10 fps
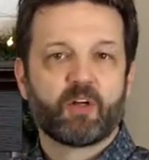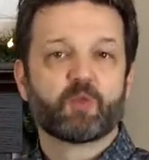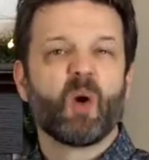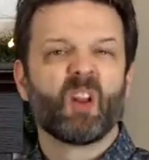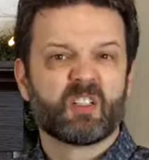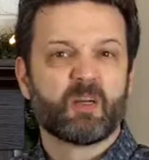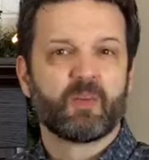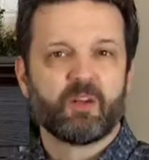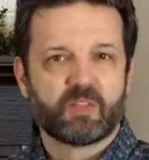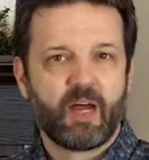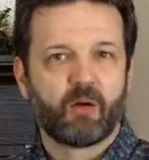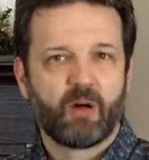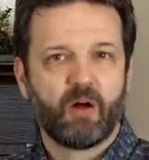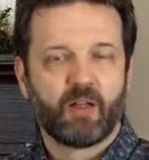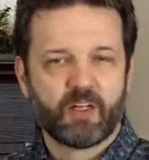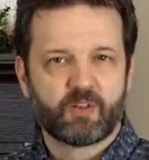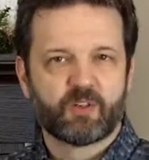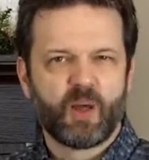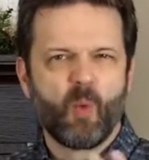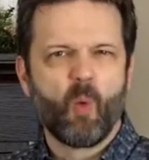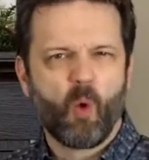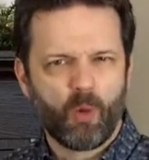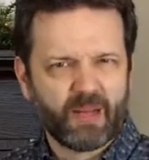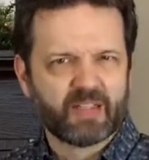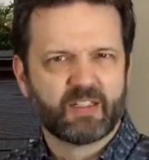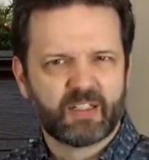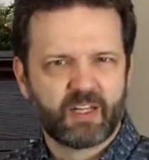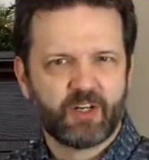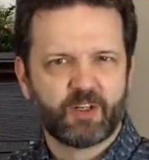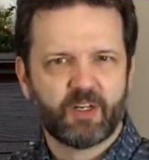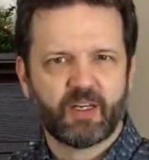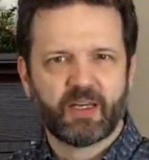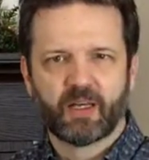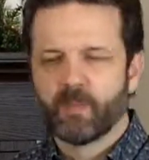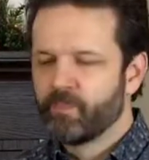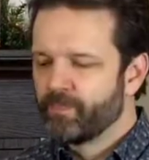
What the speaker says: as well as some of those alcohol esters, that warming sensation you get.